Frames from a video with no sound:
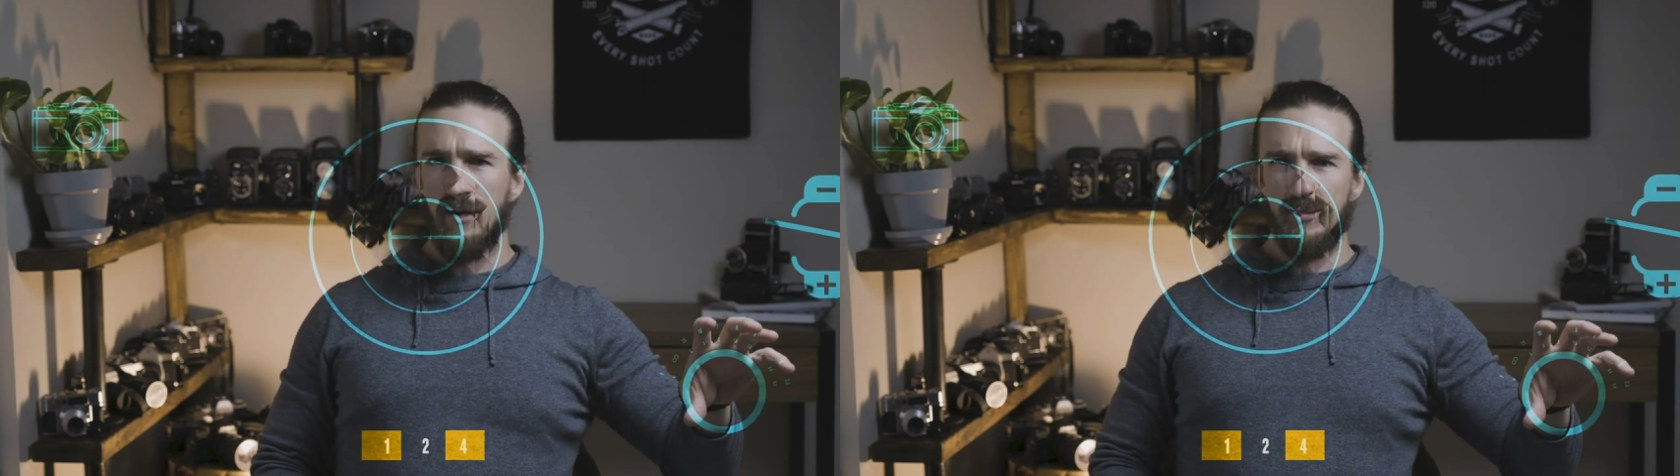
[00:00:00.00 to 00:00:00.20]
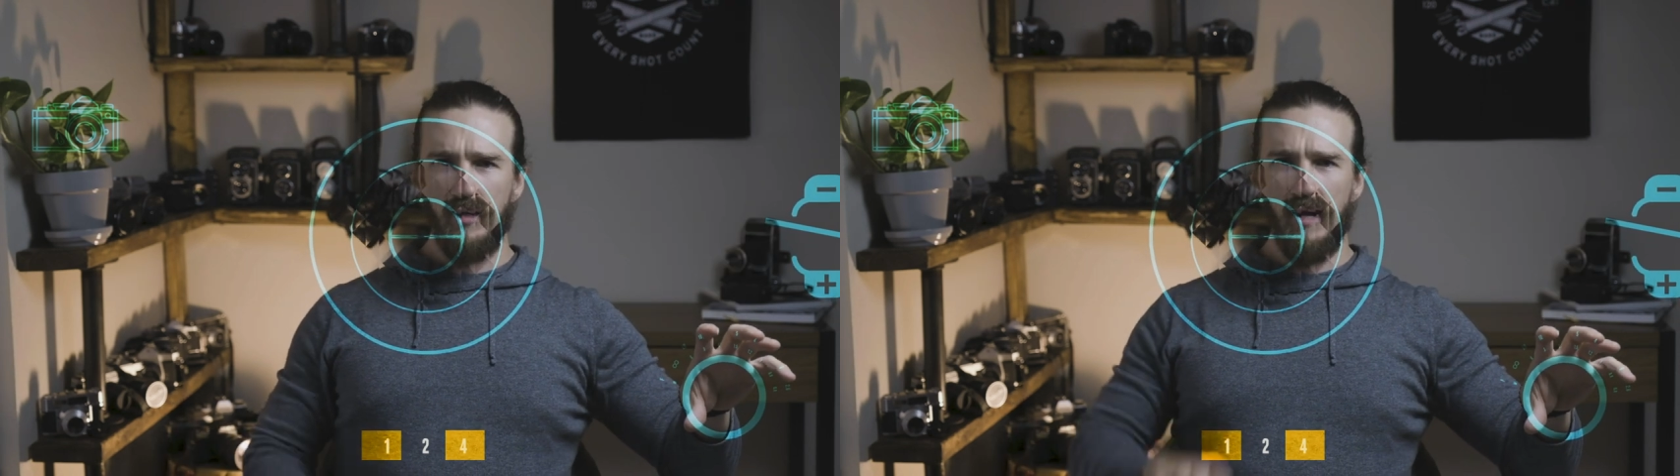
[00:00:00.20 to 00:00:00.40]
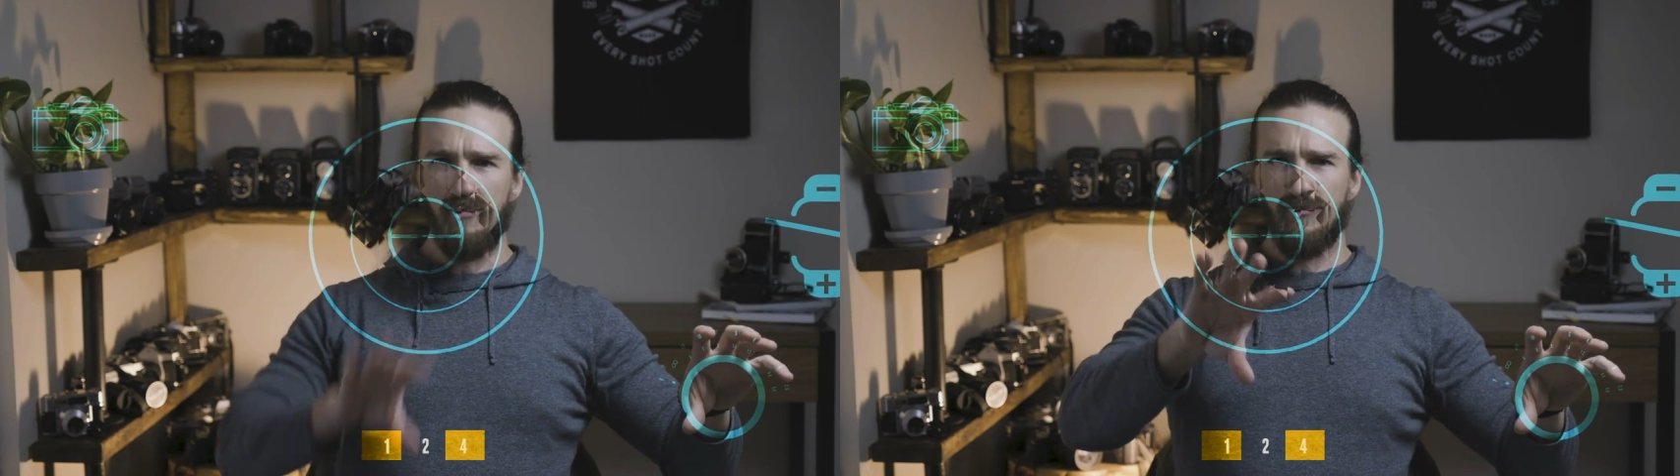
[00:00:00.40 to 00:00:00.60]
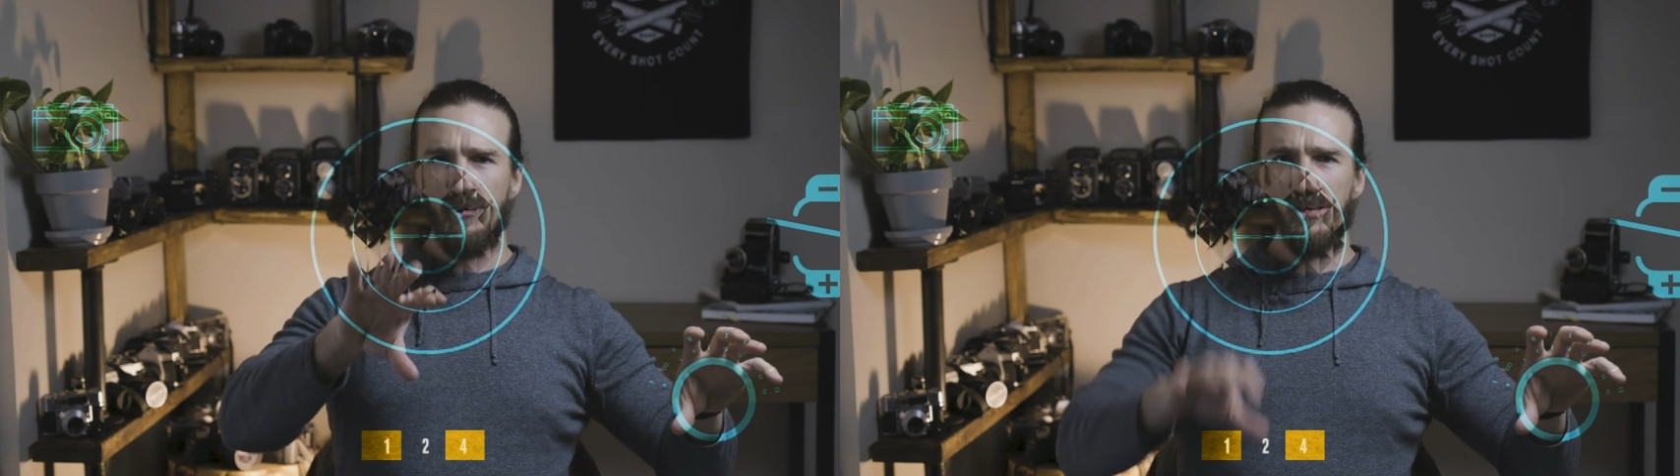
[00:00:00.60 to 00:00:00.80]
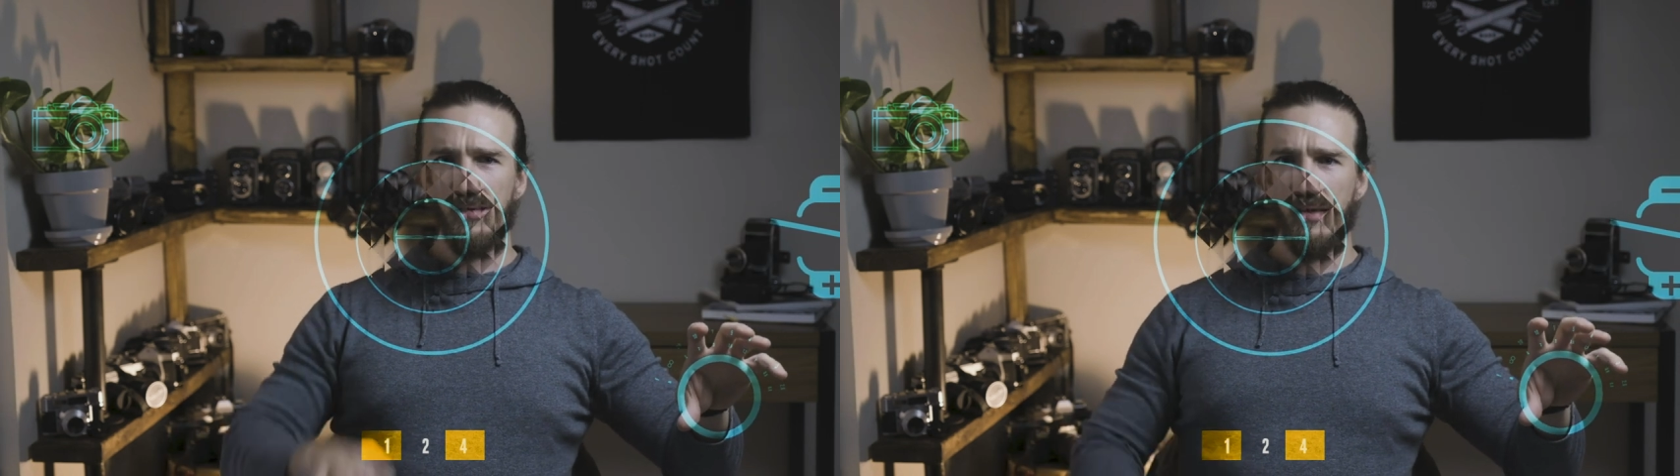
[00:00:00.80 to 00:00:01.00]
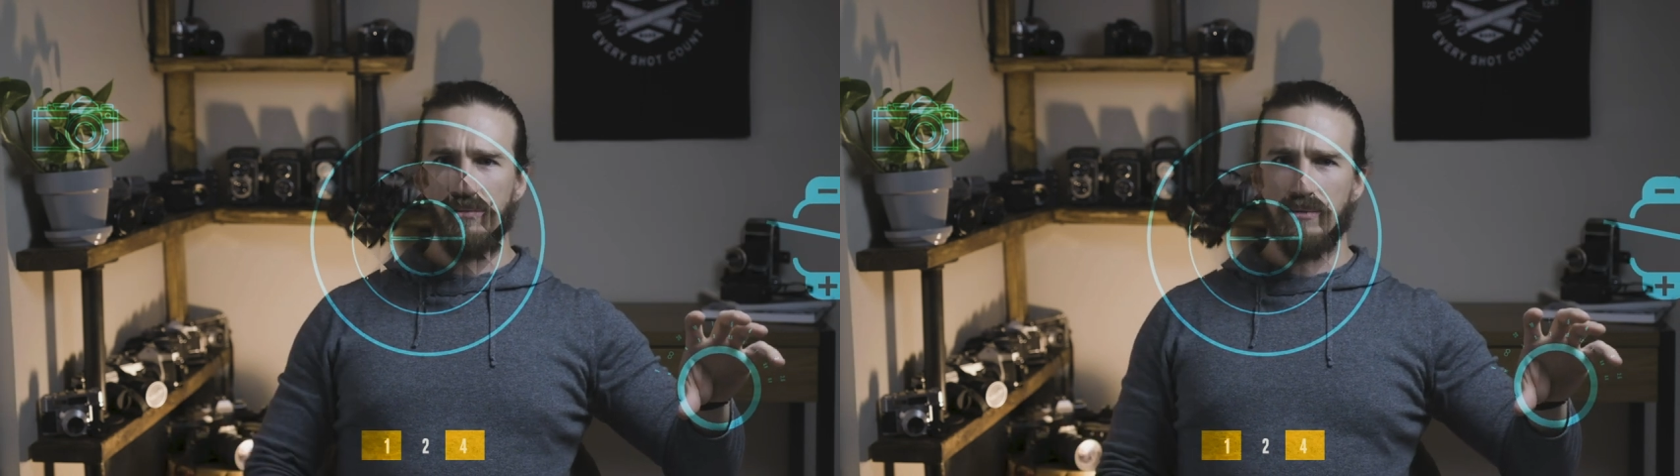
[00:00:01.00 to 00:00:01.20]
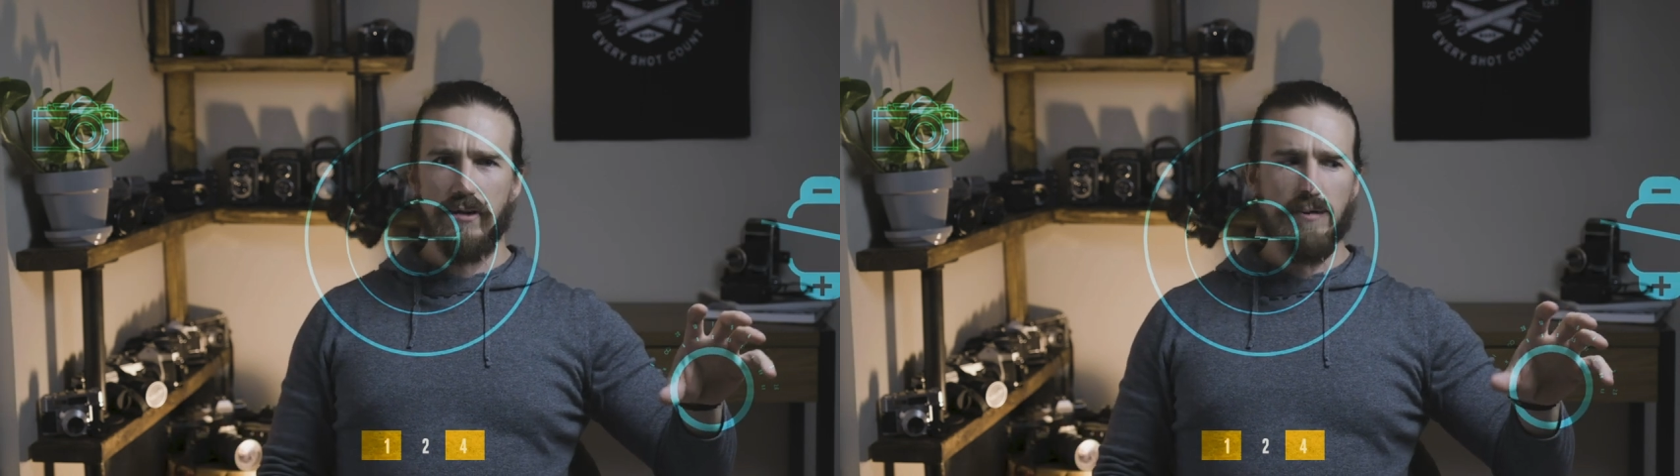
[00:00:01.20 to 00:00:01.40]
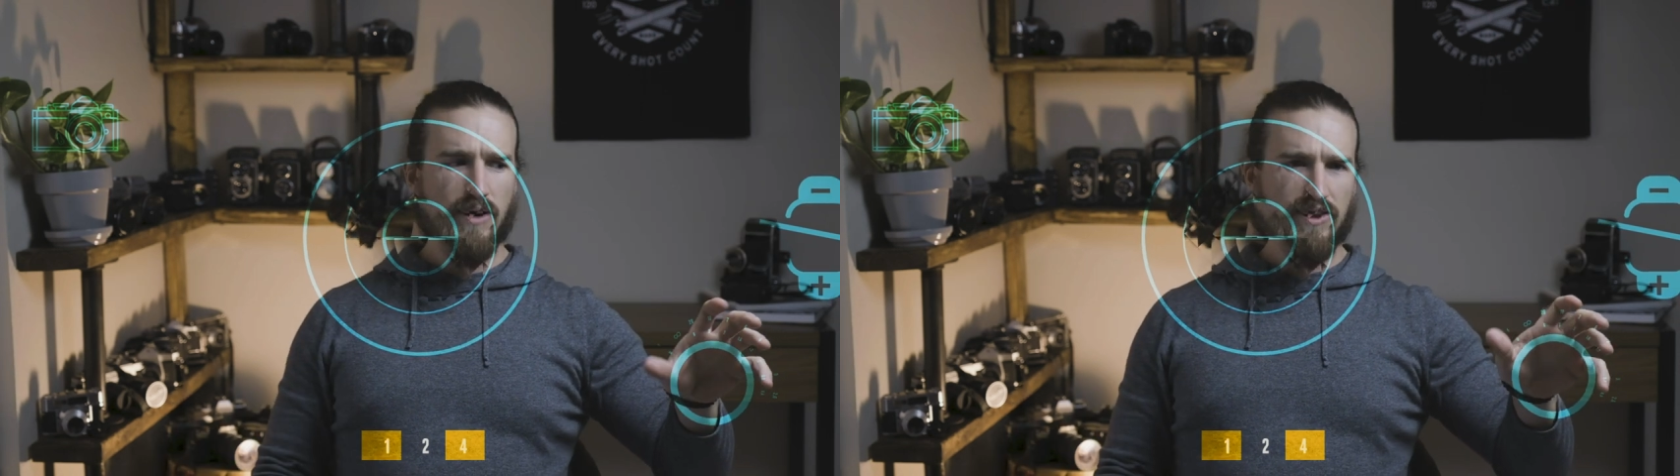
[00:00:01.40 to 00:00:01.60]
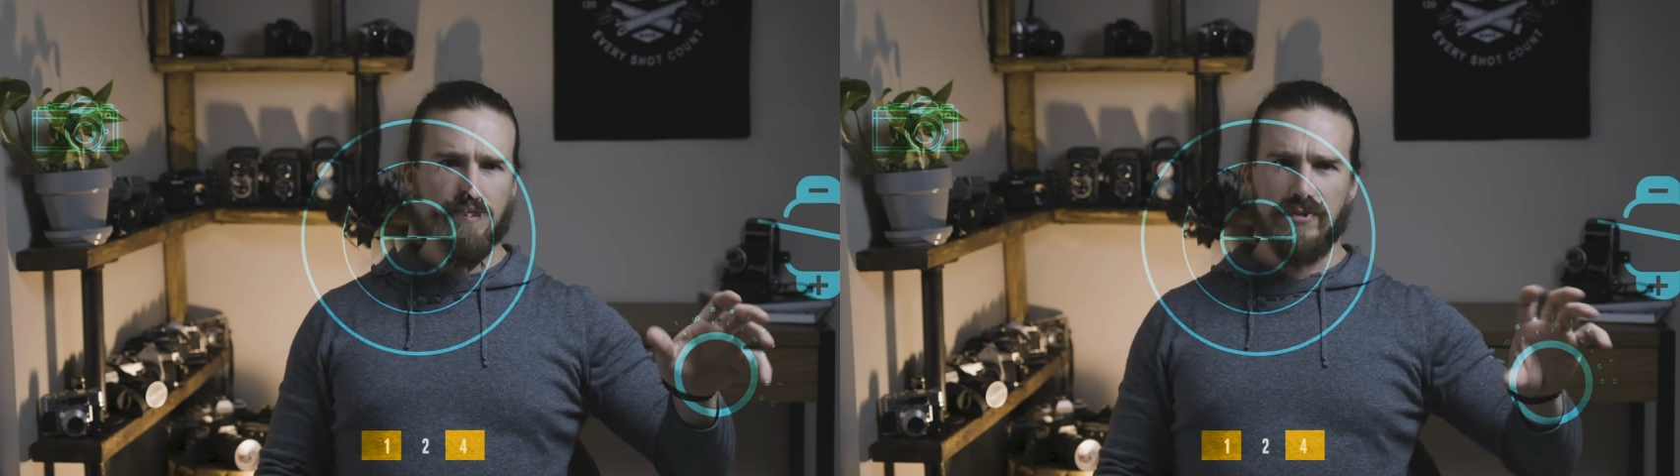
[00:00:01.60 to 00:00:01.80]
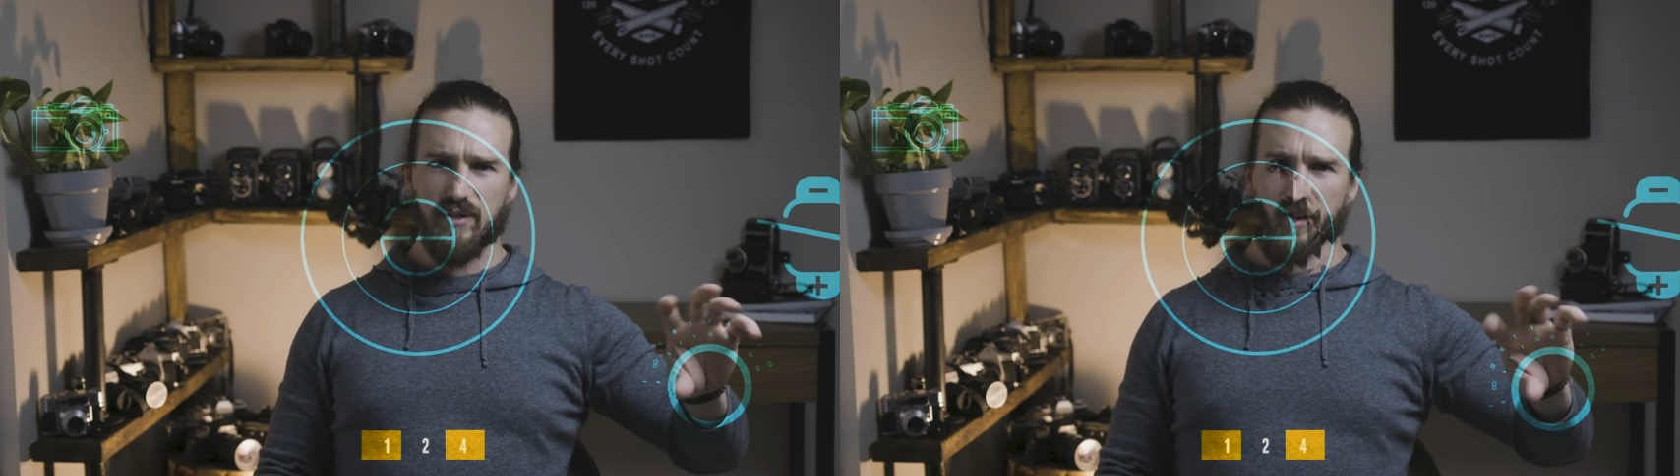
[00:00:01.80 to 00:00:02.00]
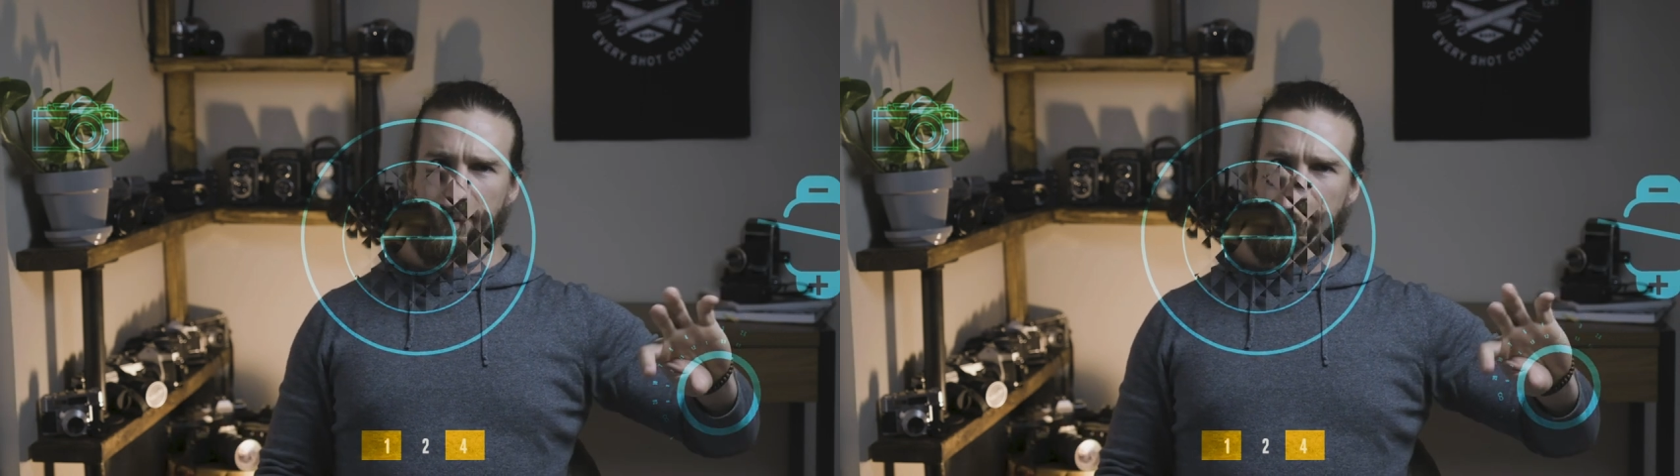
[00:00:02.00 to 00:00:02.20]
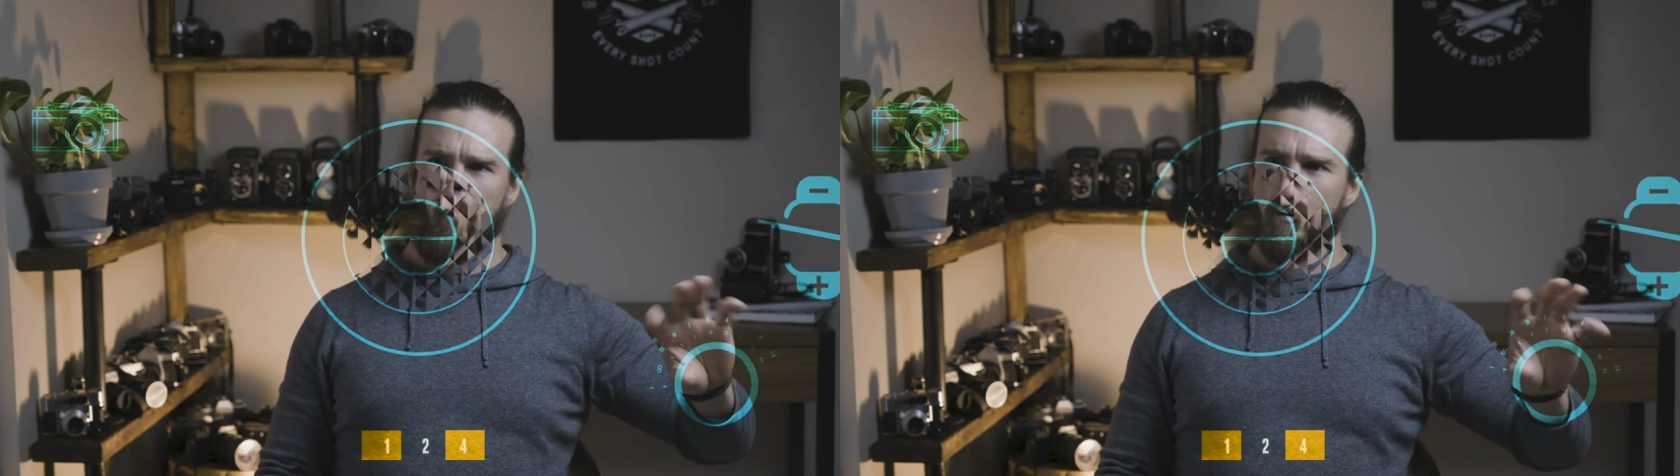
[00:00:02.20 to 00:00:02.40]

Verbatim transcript: So you have your focusing ring here right in the center,